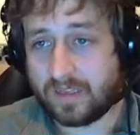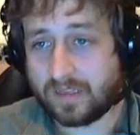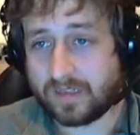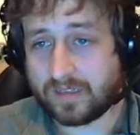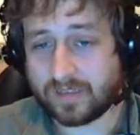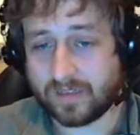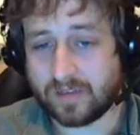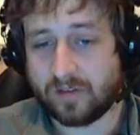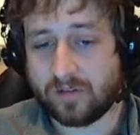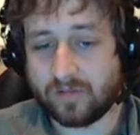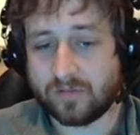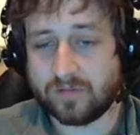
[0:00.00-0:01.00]

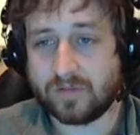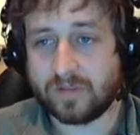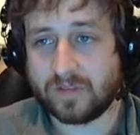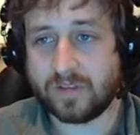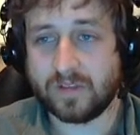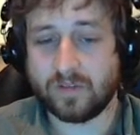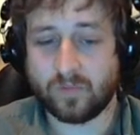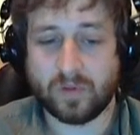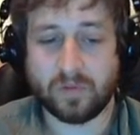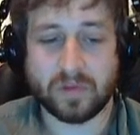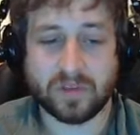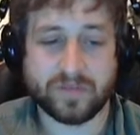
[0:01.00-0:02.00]
So, we
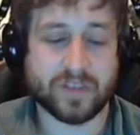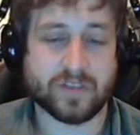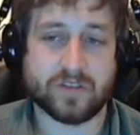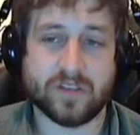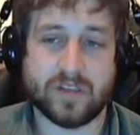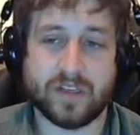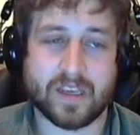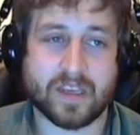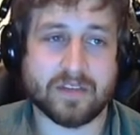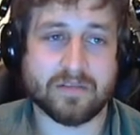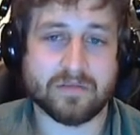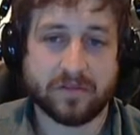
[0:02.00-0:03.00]
will eventually,
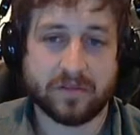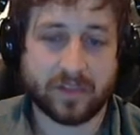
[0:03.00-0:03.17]
again,